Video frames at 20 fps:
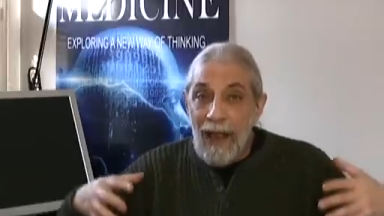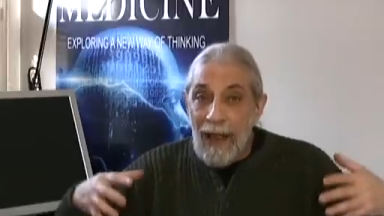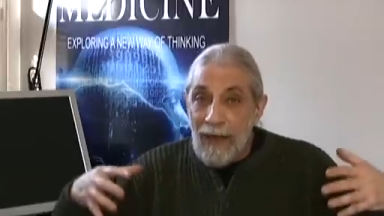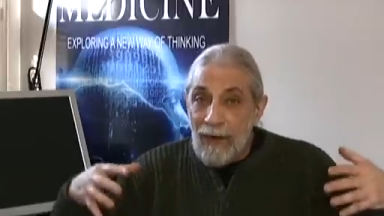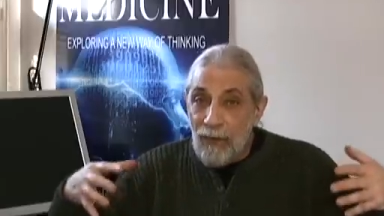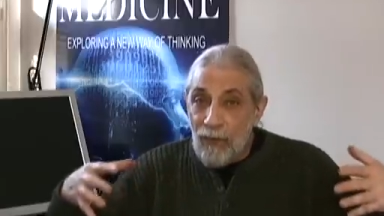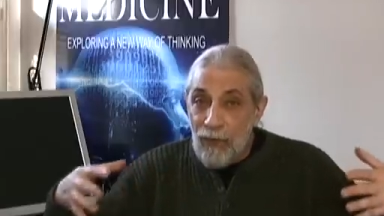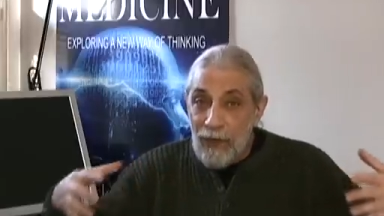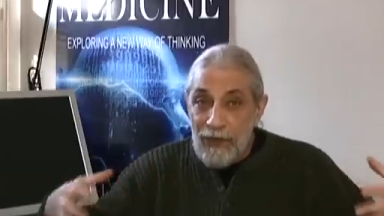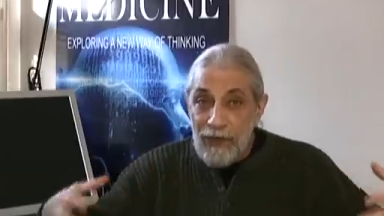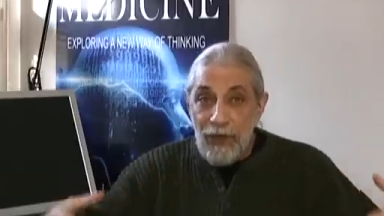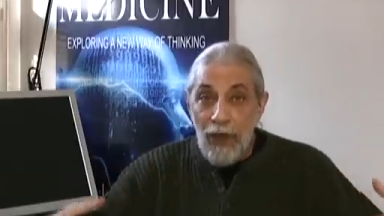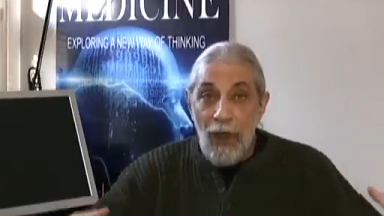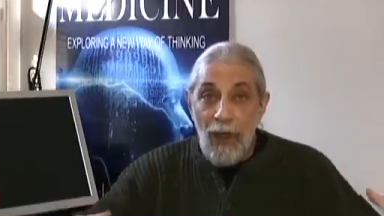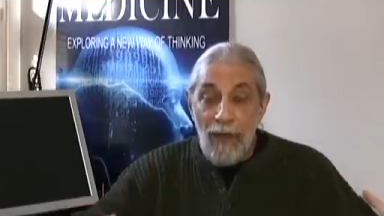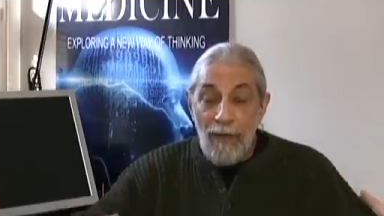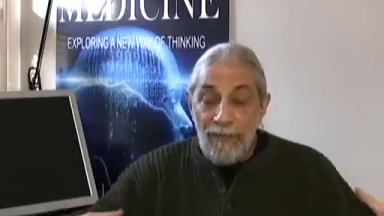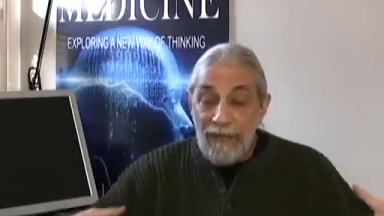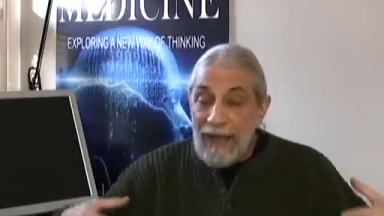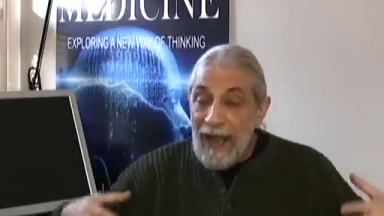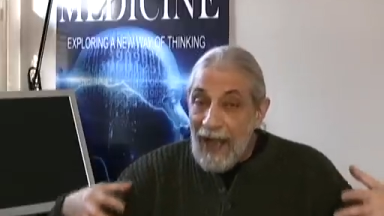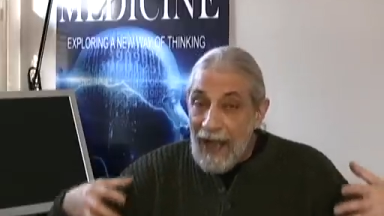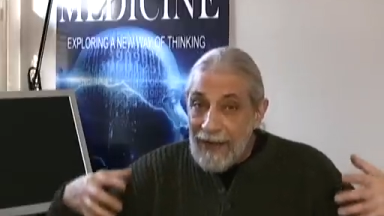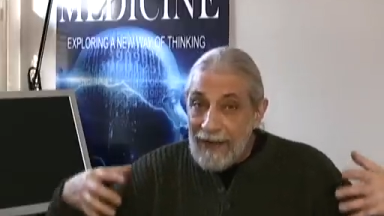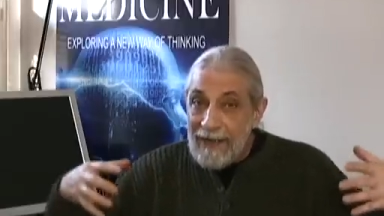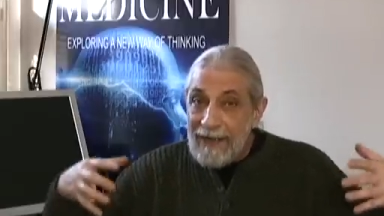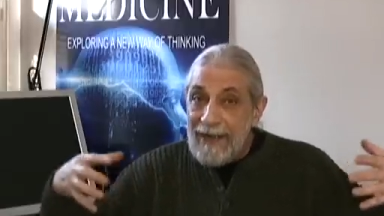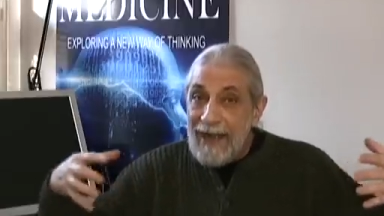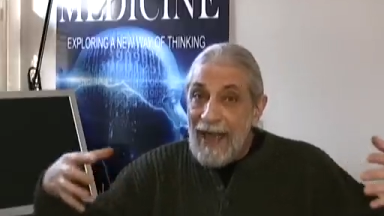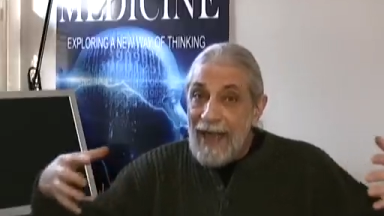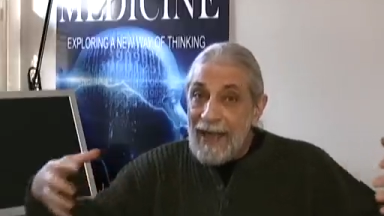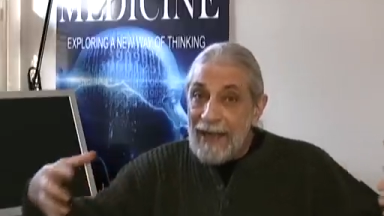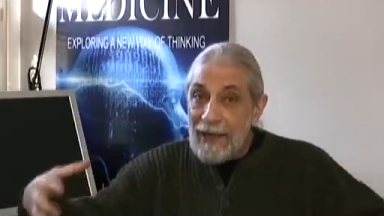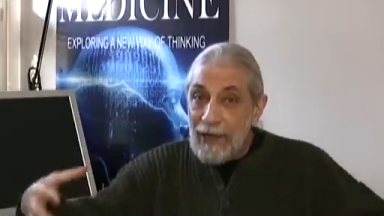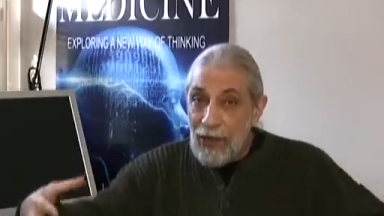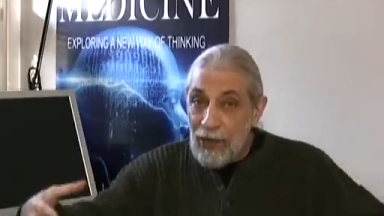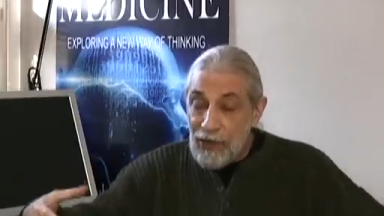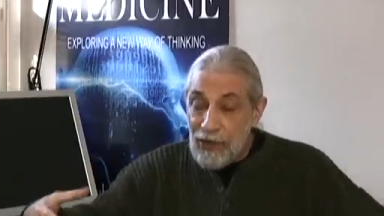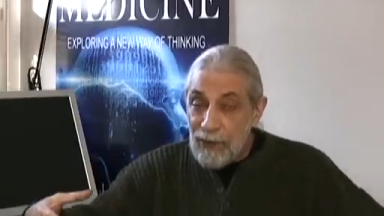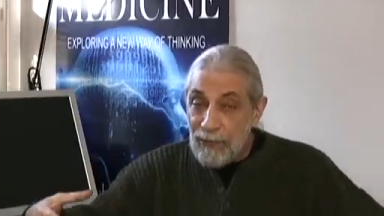unresolved,
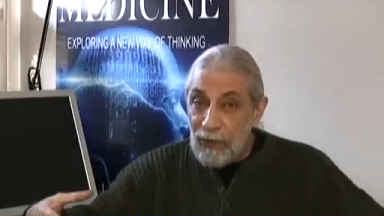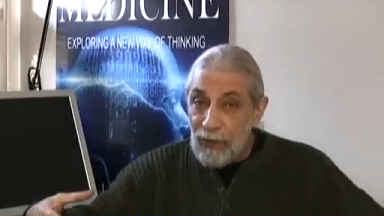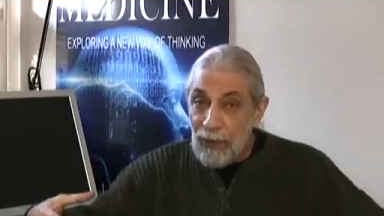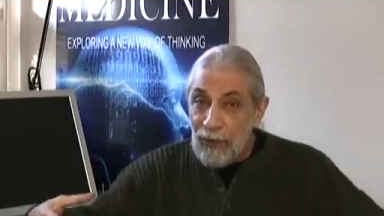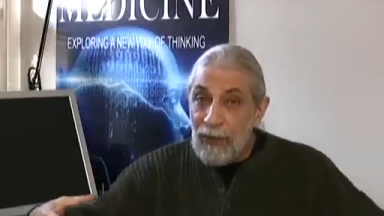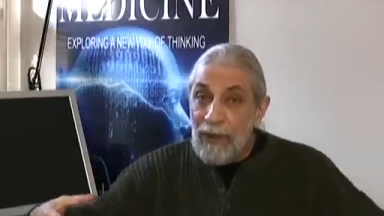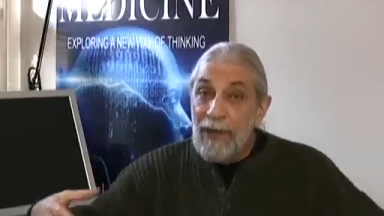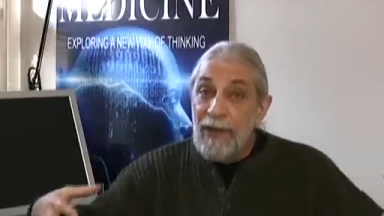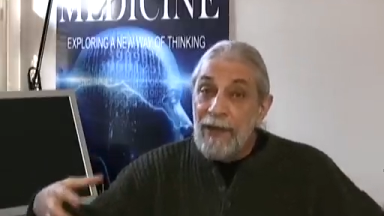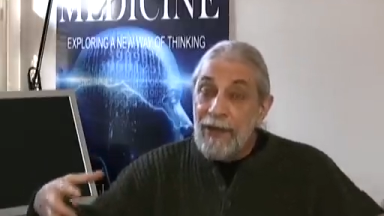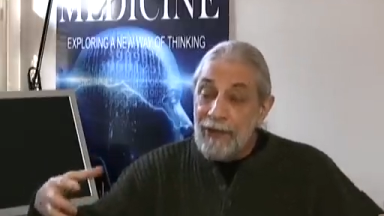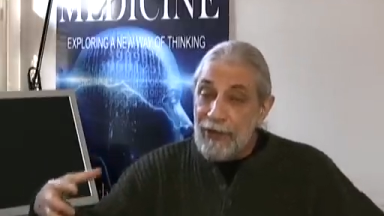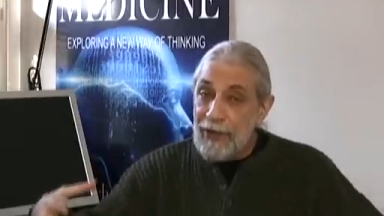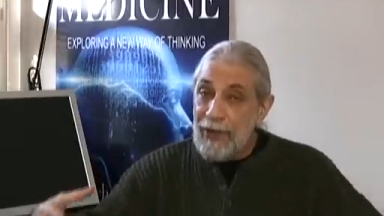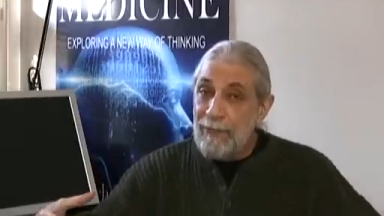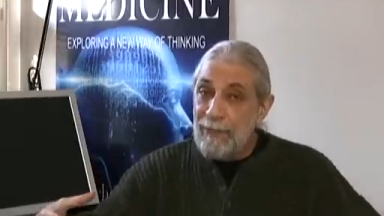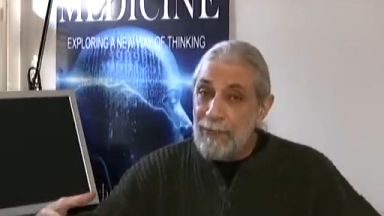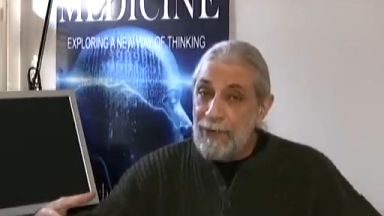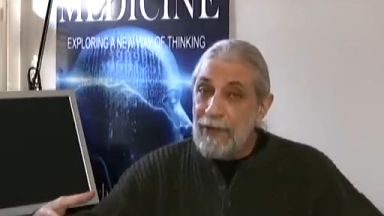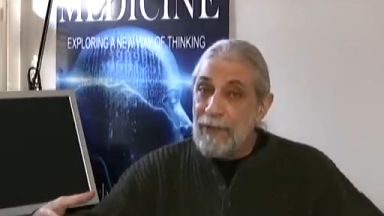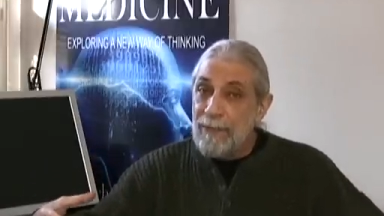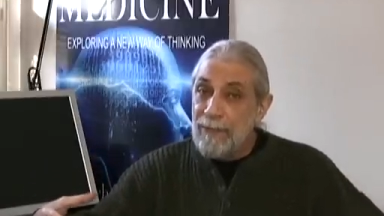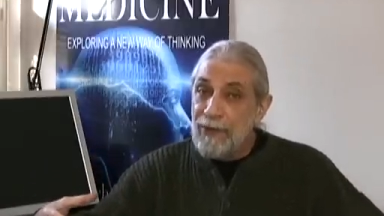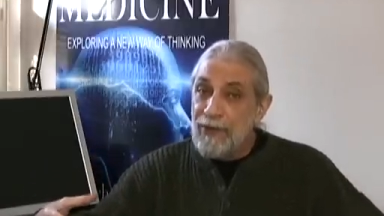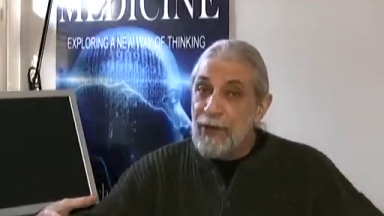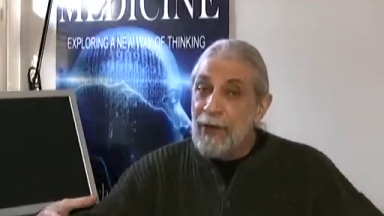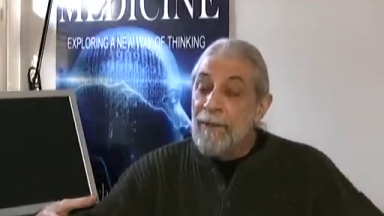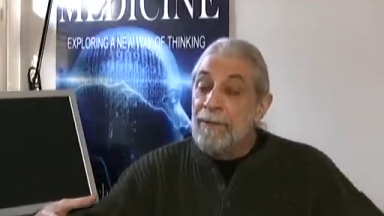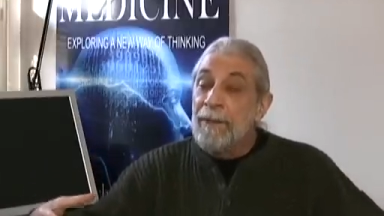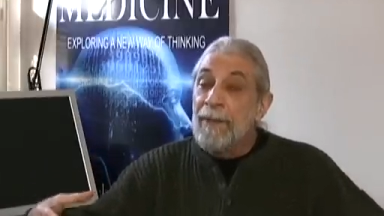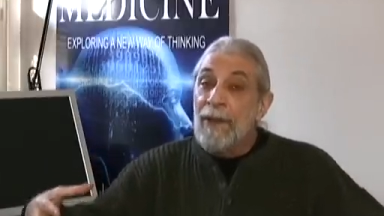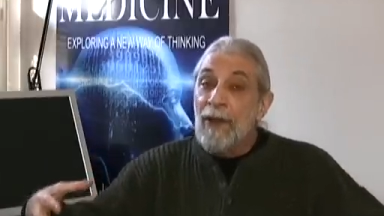undiagnosable symptoms,